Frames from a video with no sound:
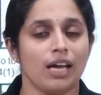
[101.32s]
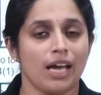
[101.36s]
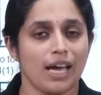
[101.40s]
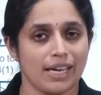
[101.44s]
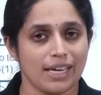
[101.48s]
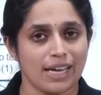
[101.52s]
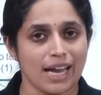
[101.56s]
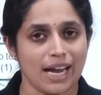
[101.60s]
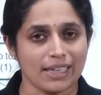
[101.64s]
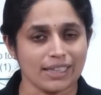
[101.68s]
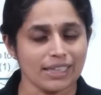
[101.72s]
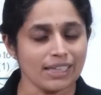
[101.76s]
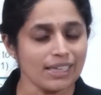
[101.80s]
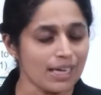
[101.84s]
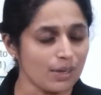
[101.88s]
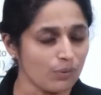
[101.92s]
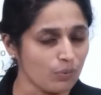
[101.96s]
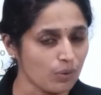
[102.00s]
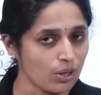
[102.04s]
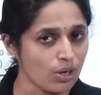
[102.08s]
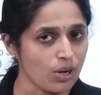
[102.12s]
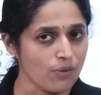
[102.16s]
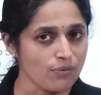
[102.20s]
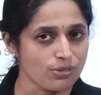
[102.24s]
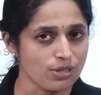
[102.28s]
enacted and
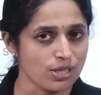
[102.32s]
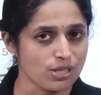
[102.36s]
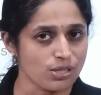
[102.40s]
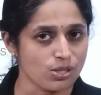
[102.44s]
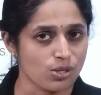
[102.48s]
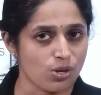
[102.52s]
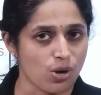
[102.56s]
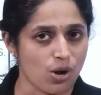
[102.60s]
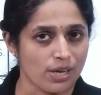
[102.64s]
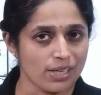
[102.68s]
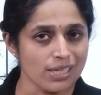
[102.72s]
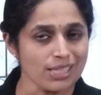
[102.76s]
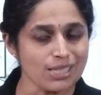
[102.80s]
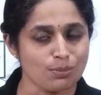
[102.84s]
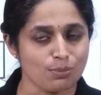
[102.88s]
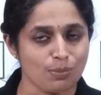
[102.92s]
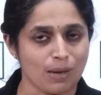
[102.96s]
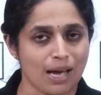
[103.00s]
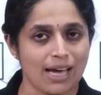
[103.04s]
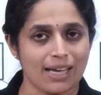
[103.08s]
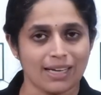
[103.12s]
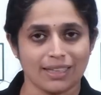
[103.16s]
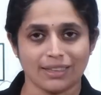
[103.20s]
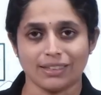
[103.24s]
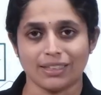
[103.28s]
one of such law is
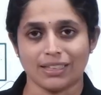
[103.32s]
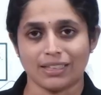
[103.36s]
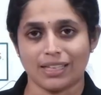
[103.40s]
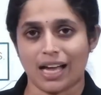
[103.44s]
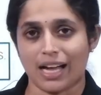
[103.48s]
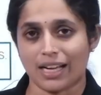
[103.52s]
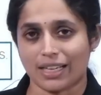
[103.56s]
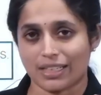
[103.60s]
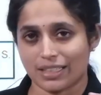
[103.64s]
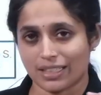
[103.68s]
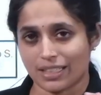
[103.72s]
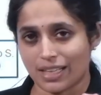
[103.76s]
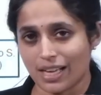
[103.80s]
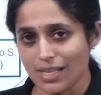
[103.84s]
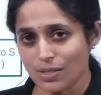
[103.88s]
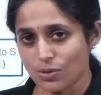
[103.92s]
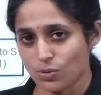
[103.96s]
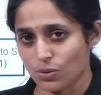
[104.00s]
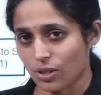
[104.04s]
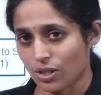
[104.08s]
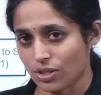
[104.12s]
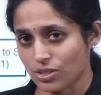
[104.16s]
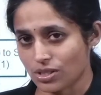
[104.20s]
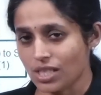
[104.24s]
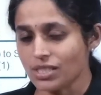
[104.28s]
Bharatiya Nagarika
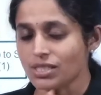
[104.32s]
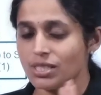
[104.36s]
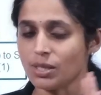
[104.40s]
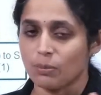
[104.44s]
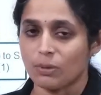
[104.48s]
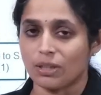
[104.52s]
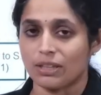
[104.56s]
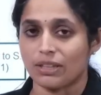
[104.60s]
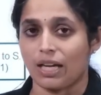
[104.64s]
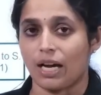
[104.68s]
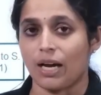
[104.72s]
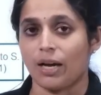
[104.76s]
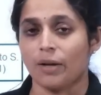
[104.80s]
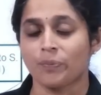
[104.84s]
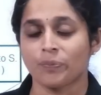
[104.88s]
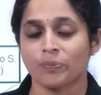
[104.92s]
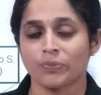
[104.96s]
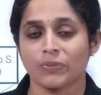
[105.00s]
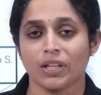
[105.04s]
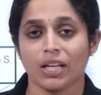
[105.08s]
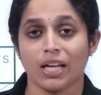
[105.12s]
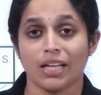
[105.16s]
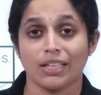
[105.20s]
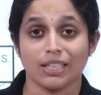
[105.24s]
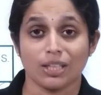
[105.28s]
Suraksha Samhita.
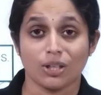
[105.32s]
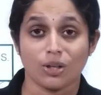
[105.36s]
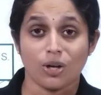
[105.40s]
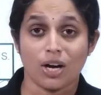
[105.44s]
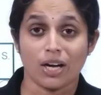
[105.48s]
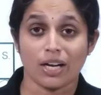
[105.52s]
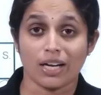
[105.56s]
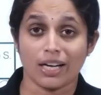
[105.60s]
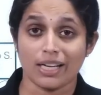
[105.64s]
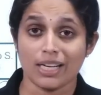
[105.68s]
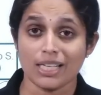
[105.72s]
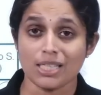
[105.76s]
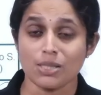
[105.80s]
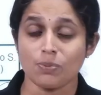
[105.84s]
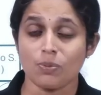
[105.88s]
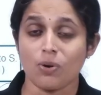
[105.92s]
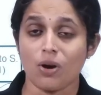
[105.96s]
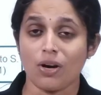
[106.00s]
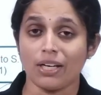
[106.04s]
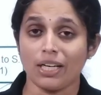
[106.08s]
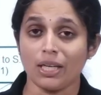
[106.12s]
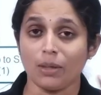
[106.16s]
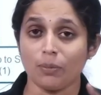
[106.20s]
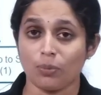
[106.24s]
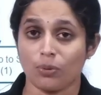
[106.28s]
The
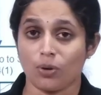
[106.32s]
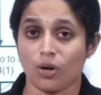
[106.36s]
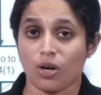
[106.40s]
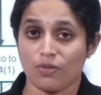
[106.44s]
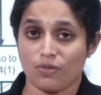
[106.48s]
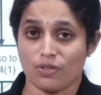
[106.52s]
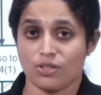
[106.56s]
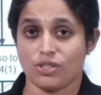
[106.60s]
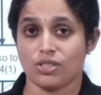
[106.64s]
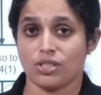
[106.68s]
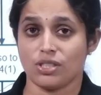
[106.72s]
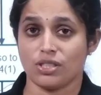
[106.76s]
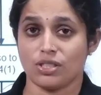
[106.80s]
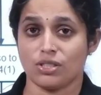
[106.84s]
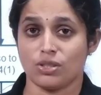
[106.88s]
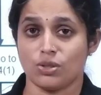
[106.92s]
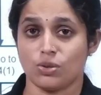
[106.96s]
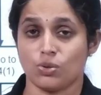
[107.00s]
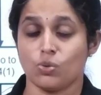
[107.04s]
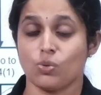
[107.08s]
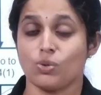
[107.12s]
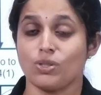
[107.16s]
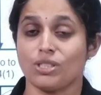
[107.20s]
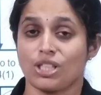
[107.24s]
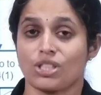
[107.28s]
corresponding
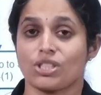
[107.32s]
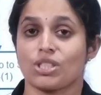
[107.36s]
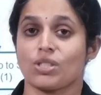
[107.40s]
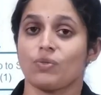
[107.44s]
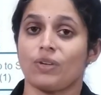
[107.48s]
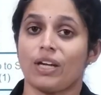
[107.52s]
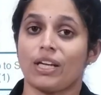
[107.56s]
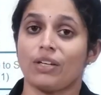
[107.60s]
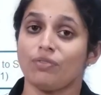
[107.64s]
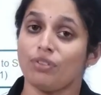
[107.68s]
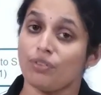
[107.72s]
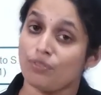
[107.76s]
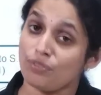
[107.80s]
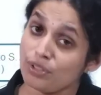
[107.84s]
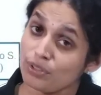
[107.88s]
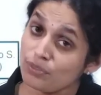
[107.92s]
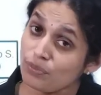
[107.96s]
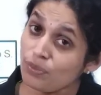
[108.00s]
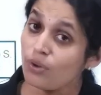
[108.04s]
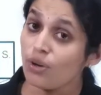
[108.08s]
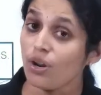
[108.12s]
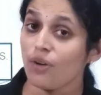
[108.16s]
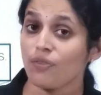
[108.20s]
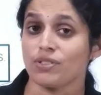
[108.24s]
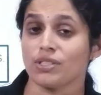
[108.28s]
provision to section
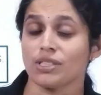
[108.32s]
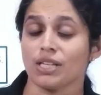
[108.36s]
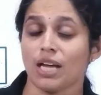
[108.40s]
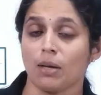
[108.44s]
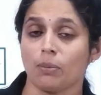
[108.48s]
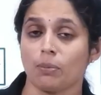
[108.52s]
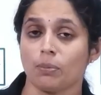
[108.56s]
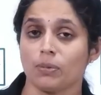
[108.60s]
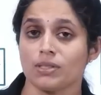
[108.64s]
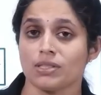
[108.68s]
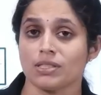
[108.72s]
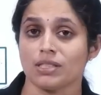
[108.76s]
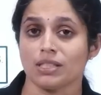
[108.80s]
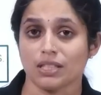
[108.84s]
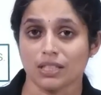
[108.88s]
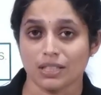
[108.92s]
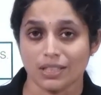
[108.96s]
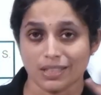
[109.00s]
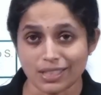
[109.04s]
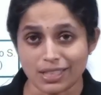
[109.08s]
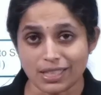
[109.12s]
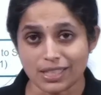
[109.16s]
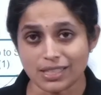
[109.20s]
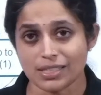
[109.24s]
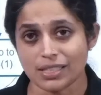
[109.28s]
154 of CrPC
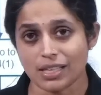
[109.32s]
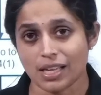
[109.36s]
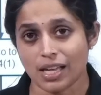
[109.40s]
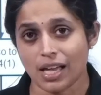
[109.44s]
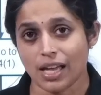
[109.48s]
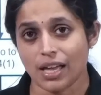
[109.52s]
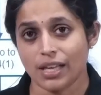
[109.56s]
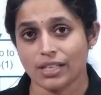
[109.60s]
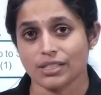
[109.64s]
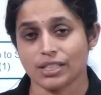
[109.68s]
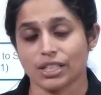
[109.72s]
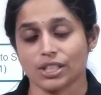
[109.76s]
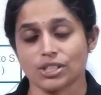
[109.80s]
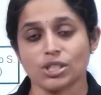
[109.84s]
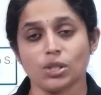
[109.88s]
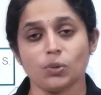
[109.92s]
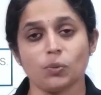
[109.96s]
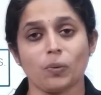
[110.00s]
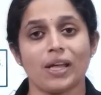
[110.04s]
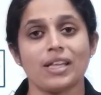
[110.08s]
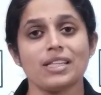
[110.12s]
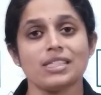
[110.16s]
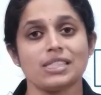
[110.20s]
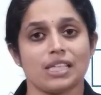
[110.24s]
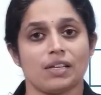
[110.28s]
is section
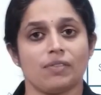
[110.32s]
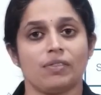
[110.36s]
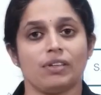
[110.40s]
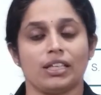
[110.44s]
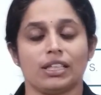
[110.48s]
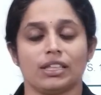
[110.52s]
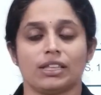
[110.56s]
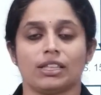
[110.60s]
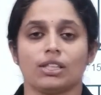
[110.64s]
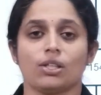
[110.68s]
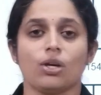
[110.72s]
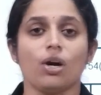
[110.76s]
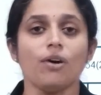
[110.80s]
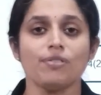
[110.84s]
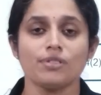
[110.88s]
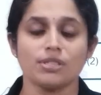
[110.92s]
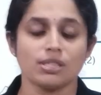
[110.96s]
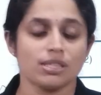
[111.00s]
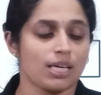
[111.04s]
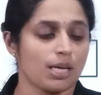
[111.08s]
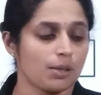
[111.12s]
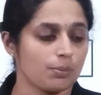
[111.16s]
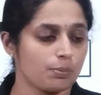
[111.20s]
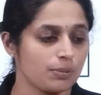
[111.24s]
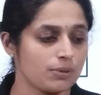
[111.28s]
173 of
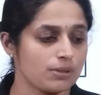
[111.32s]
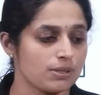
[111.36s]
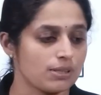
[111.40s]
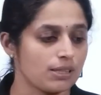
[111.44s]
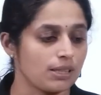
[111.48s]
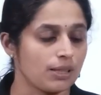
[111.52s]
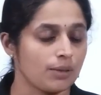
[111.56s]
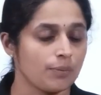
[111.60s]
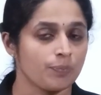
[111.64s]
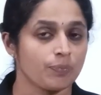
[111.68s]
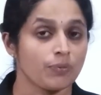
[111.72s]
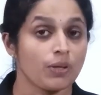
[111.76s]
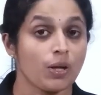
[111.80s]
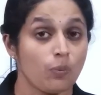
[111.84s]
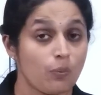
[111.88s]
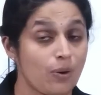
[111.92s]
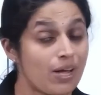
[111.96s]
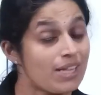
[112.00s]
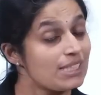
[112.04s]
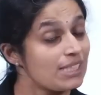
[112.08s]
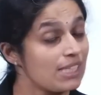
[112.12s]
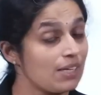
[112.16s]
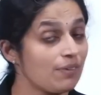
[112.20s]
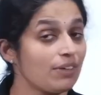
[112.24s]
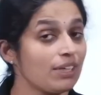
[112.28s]
CrPC,
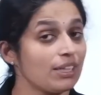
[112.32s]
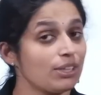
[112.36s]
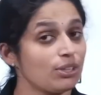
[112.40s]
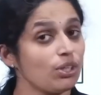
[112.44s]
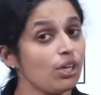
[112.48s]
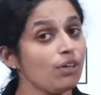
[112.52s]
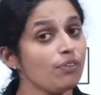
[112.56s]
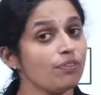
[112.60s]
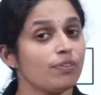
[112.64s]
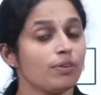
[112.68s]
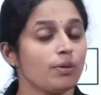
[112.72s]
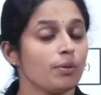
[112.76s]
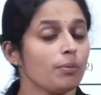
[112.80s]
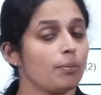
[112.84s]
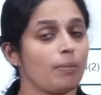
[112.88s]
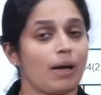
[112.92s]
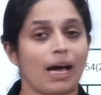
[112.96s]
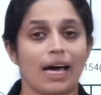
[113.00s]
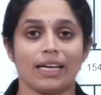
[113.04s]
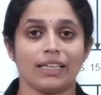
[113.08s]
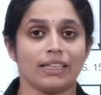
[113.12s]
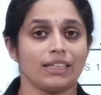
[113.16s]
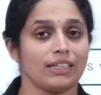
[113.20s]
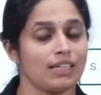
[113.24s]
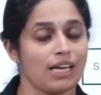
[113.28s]
173 of
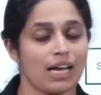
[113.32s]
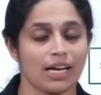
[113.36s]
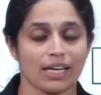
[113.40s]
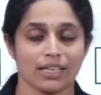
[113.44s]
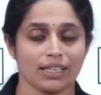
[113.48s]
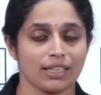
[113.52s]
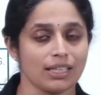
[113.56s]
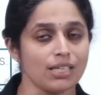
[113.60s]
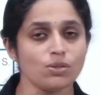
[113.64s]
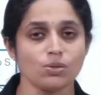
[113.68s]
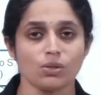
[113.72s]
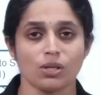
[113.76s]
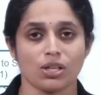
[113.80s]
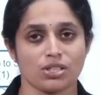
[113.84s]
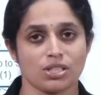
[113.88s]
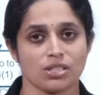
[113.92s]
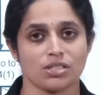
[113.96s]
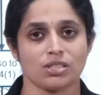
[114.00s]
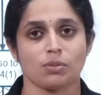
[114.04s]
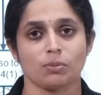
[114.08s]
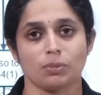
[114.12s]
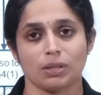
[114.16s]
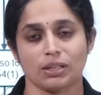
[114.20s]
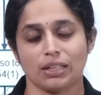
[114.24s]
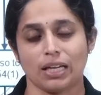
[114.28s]
Bharatiya Nagarika Suraksha
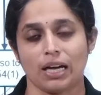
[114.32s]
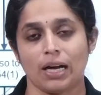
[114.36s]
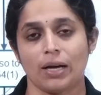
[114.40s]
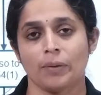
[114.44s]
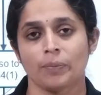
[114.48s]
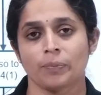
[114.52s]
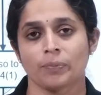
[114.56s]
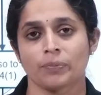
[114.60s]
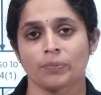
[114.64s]
Samhita.